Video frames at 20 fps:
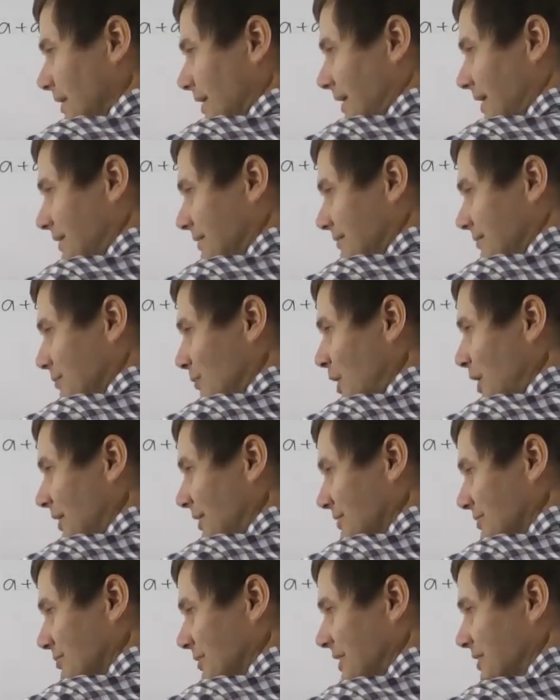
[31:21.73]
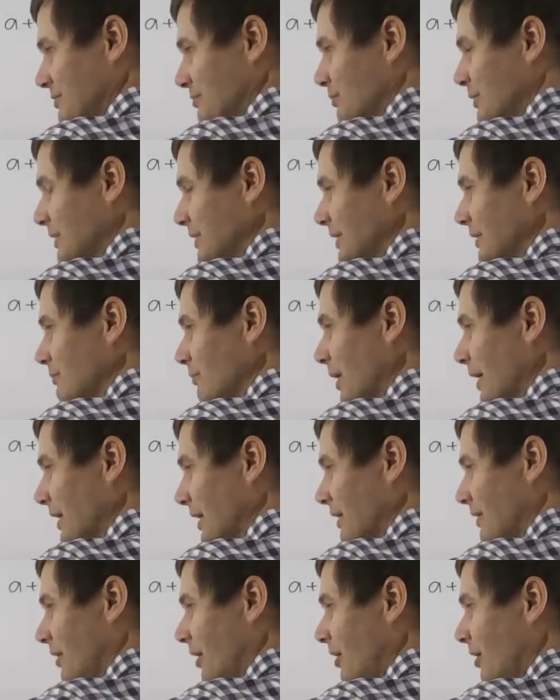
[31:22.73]
It's really
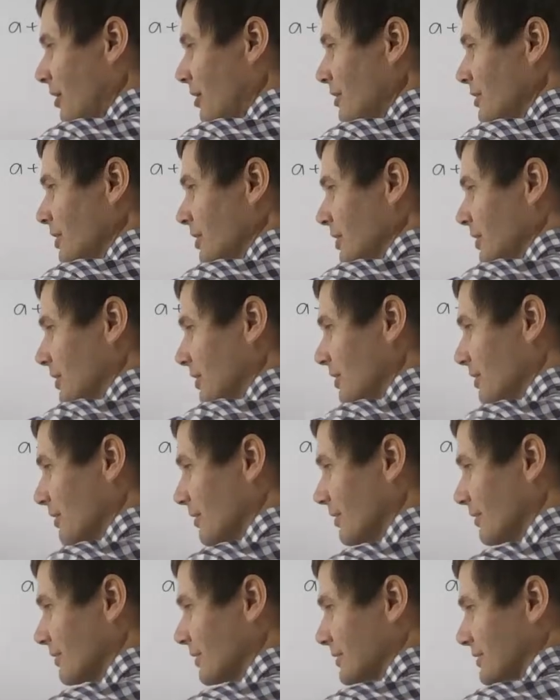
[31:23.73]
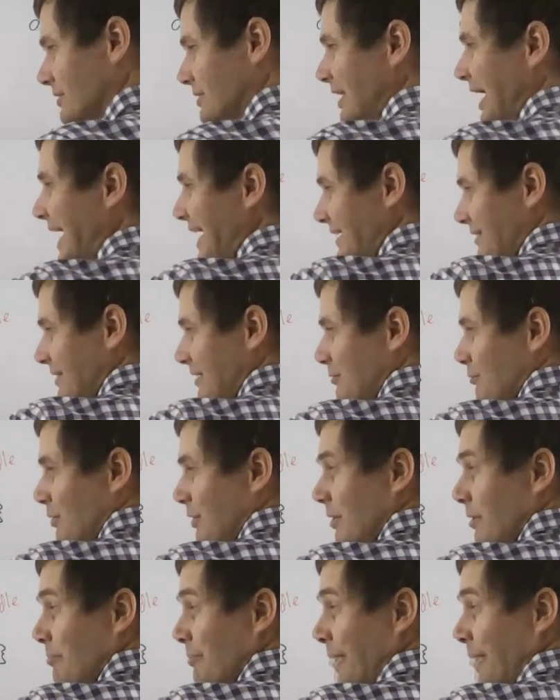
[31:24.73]
running on the stack that
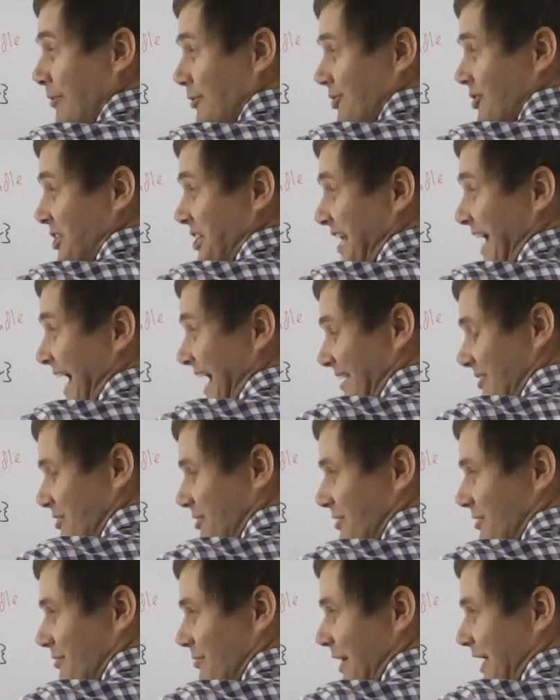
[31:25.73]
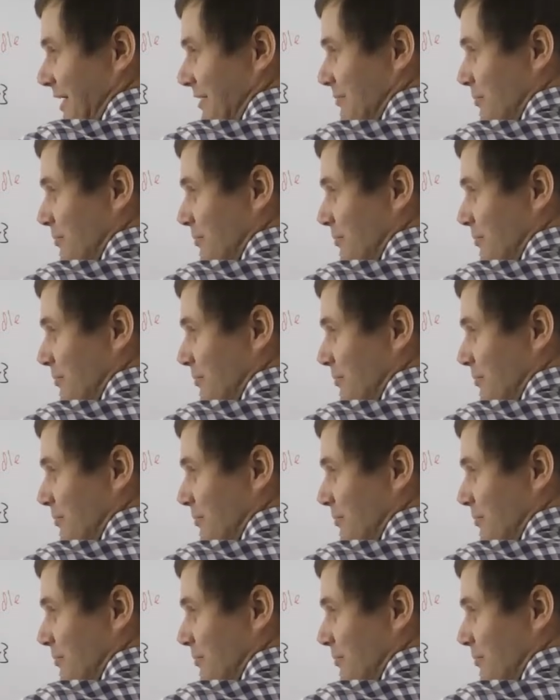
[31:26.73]
we're about to get, right?